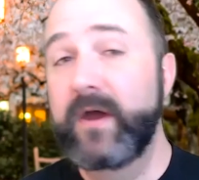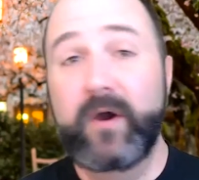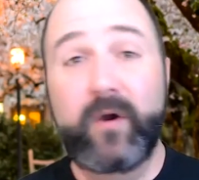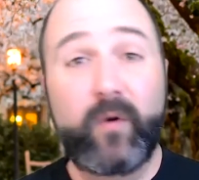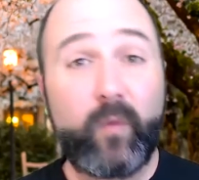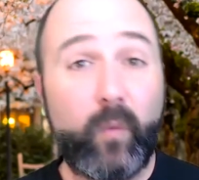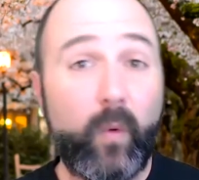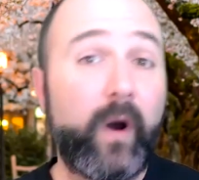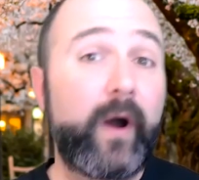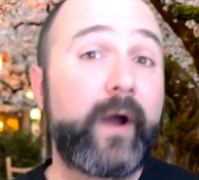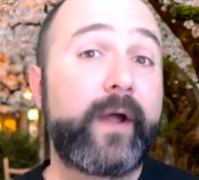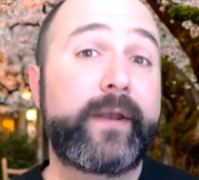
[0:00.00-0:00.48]

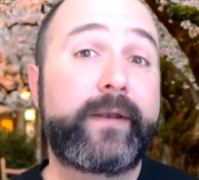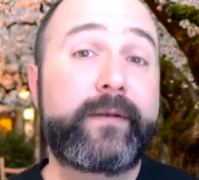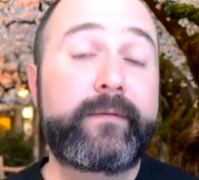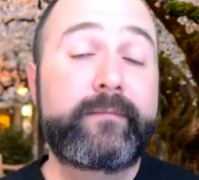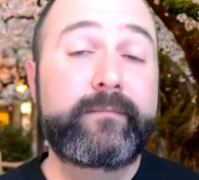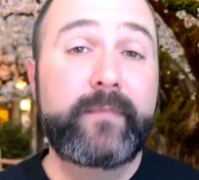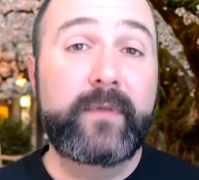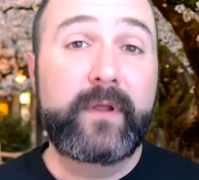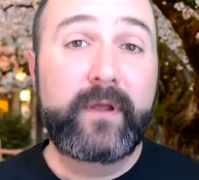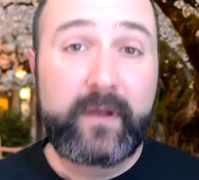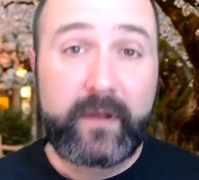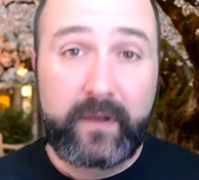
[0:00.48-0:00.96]
One,
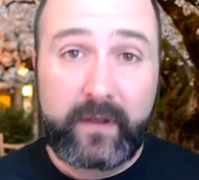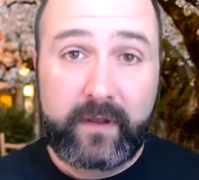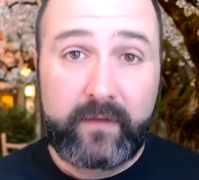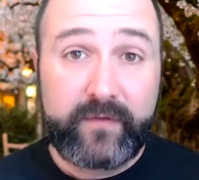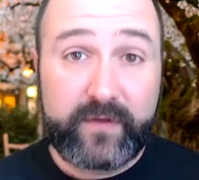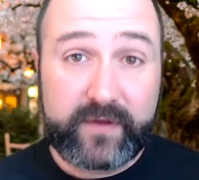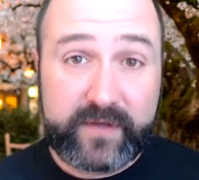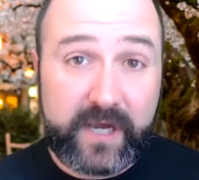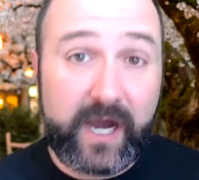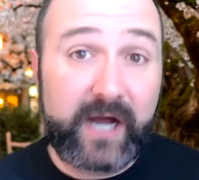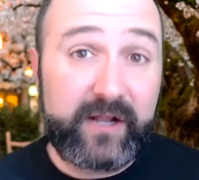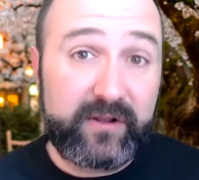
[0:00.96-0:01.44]

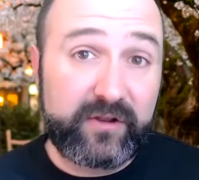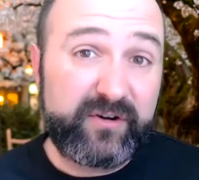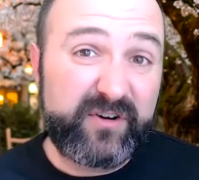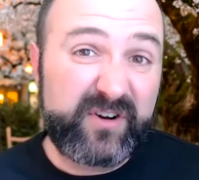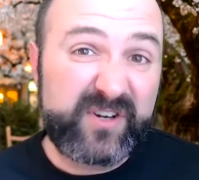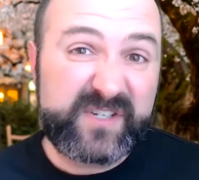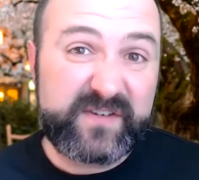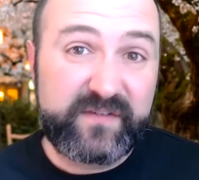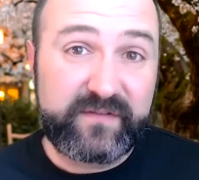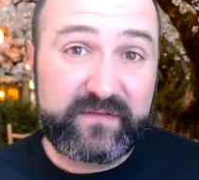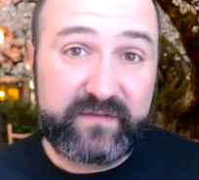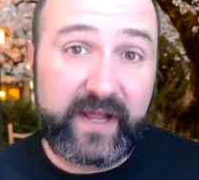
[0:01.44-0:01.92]
the
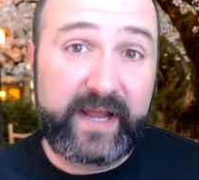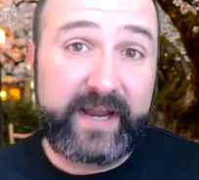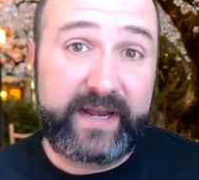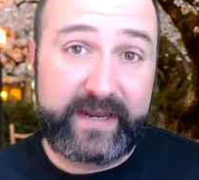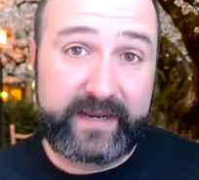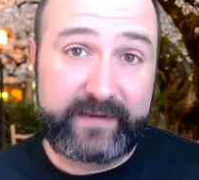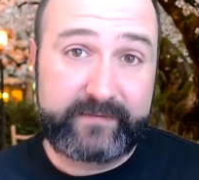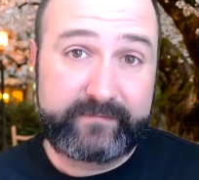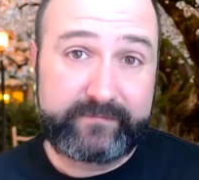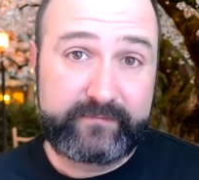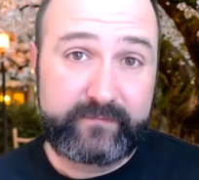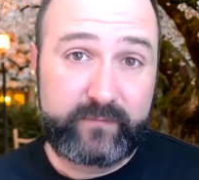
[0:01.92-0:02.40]
colors of
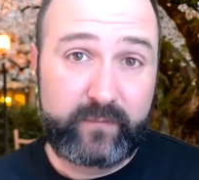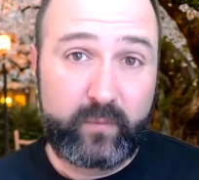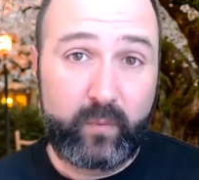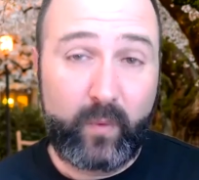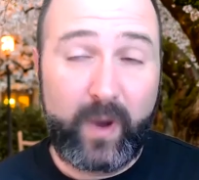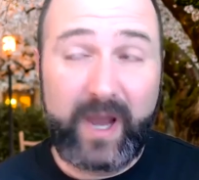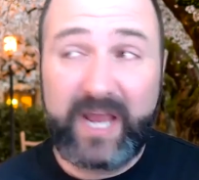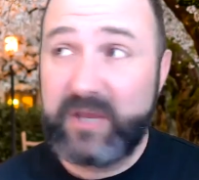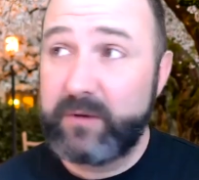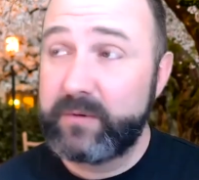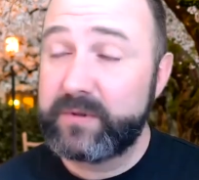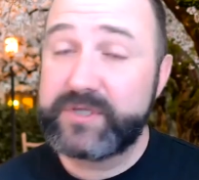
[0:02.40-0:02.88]
lighting,
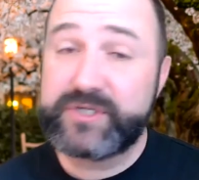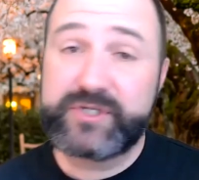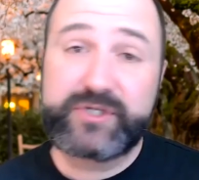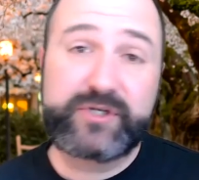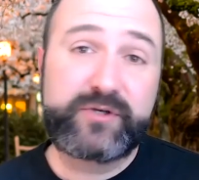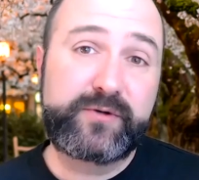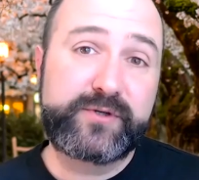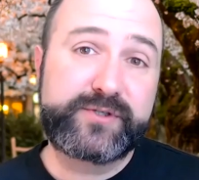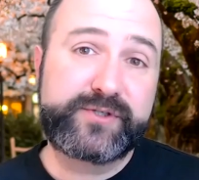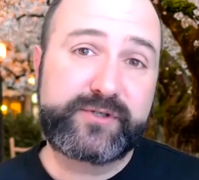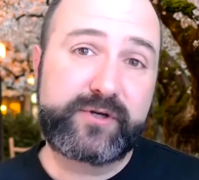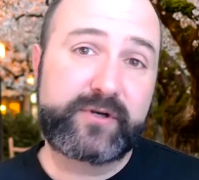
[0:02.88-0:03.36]
why you would
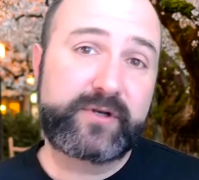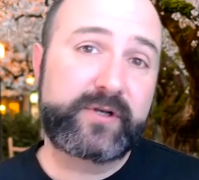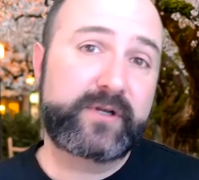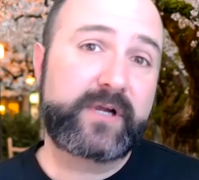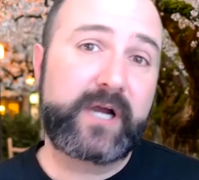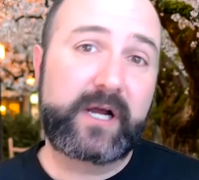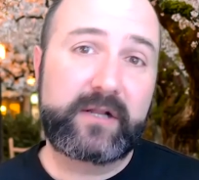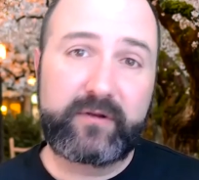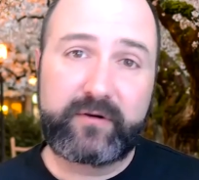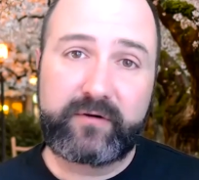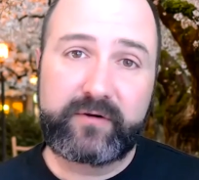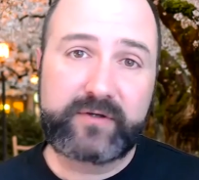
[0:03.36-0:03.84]
choose certain
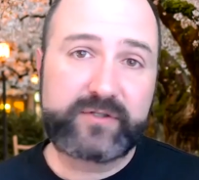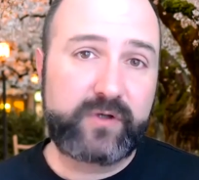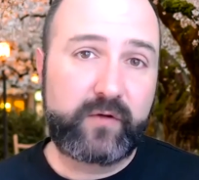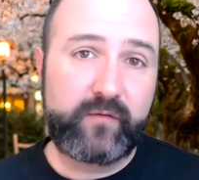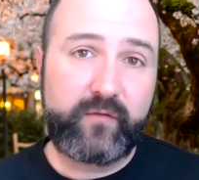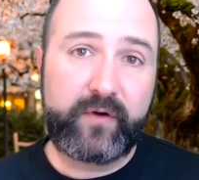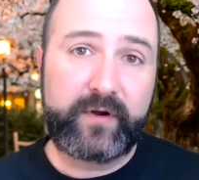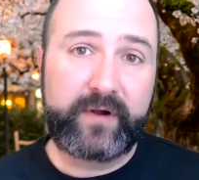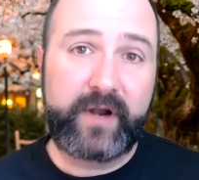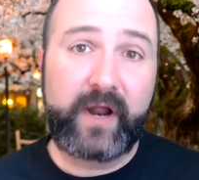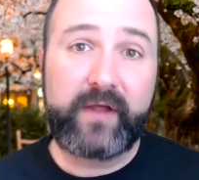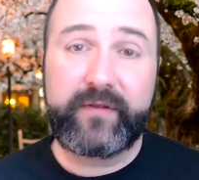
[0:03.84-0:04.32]
colors
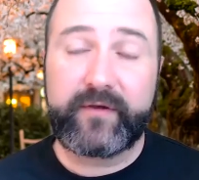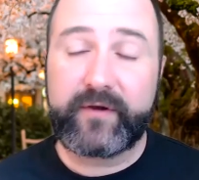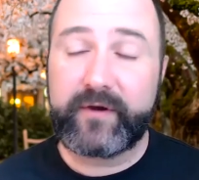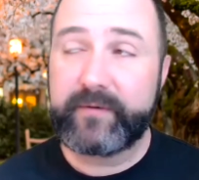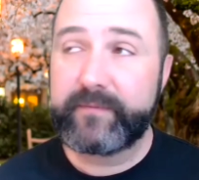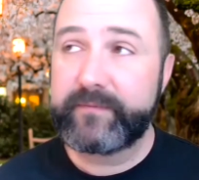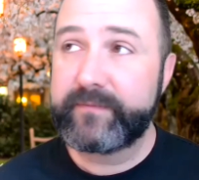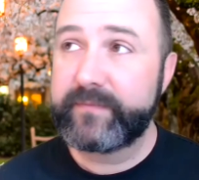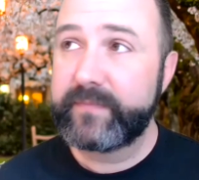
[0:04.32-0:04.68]
over another.